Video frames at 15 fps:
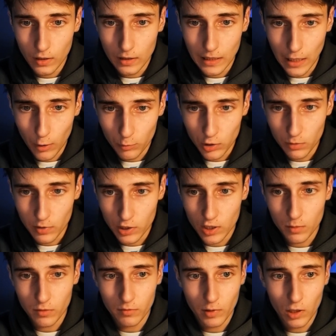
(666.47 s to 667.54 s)
Now I'm in the best
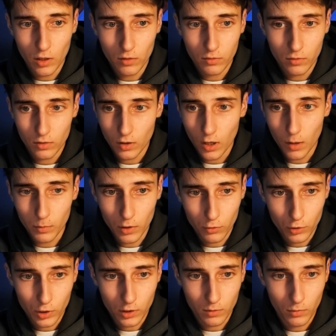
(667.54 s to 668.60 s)
shape of my life, I'm not
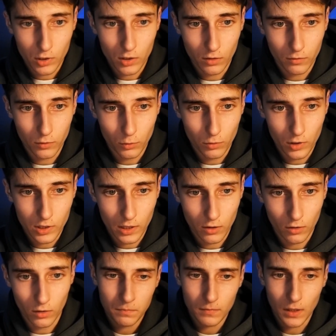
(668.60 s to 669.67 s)
restricting myself food-wise at
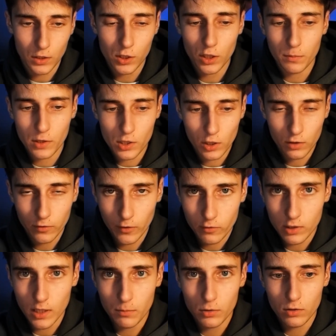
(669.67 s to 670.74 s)
all. And these are basically the 5
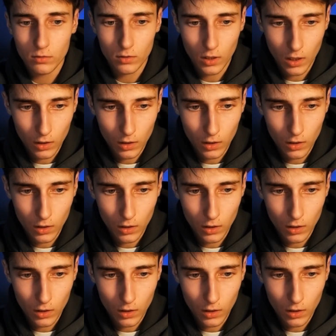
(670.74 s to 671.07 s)
steps.